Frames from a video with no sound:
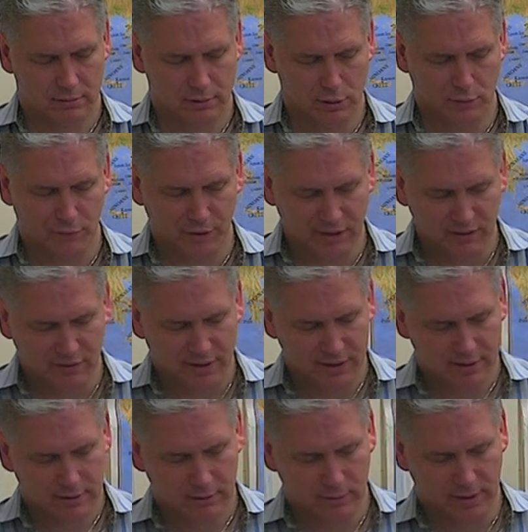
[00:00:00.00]
You forgive
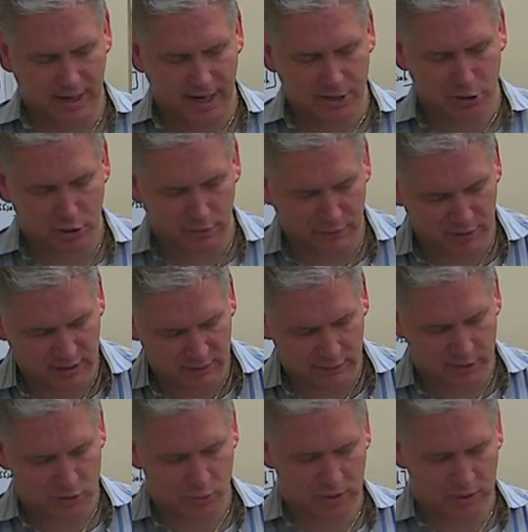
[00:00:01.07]
us. We ask you to forgive us.